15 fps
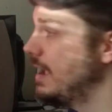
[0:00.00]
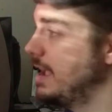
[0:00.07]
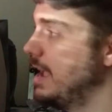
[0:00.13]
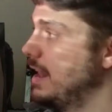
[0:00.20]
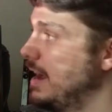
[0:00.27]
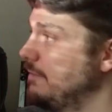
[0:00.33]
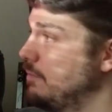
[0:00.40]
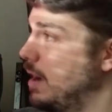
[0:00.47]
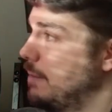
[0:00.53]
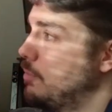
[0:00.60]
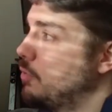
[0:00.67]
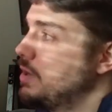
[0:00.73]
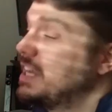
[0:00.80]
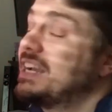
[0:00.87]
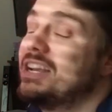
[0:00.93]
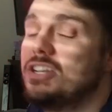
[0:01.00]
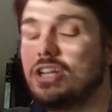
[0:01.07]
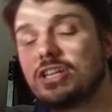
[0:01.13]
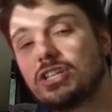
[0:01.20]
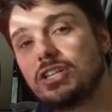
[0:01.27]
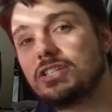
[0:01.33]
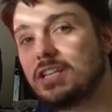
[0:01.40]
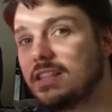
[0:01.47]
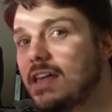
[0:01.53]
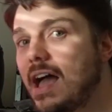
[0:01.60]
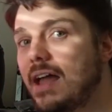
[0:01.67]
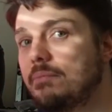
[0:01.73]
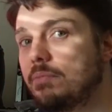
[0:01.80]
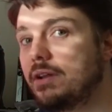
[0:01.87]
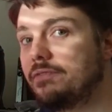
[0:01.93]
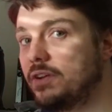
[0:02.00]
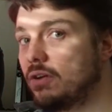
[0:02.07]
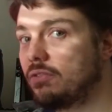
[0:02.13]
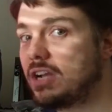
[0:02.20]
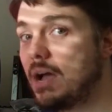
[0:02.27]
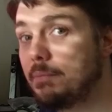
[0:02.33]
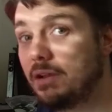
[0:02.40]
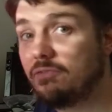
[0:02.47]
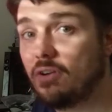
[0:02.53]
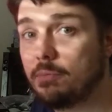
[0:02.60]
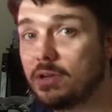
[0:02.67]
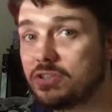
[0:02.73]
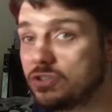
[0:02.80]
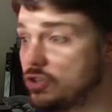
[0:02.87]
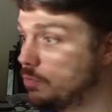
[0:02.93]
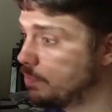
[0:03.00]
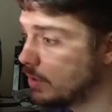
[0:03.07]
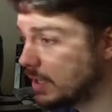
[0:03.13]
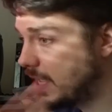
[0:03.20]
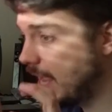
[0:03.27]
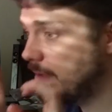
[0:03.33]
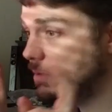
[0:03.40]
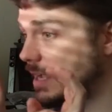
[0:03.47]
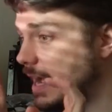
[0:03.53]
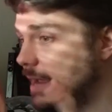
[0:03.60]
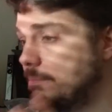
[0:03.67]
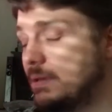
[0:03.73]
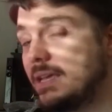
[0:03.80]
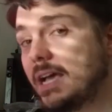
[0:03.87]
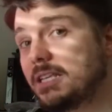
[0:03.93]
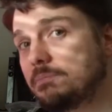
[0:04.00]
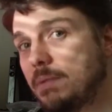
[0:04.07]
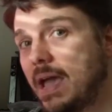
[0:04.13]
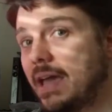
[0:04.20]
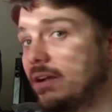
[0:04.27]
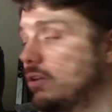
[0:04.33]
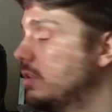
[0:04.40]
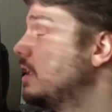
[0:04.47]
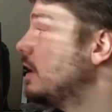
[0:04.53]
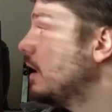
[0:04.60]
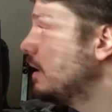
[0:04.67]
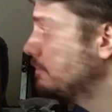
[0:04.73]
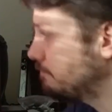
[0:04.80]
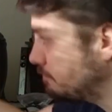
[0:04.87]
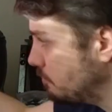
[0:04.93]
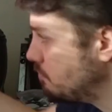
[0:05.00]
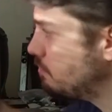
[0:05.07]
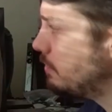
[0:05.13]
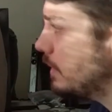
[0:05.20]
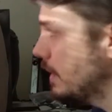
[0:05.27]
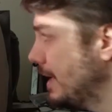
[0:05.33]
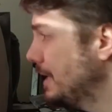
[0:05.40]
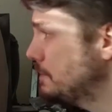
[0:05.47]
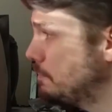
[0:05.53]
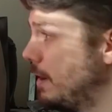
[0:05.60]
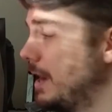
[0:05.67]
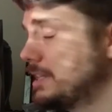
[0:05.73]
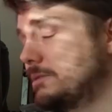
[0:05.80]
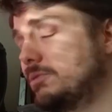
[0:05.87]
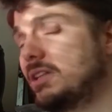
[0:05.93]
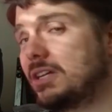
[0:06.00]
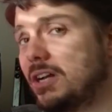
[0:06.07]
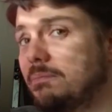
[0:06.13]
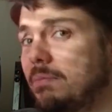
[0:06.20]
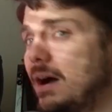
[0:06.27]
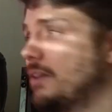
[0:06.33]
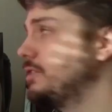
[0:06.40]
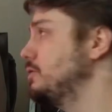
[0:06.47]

And I'm already conditioned to that. But if you're coming from a super gaming IPS panel, it's possible it could bother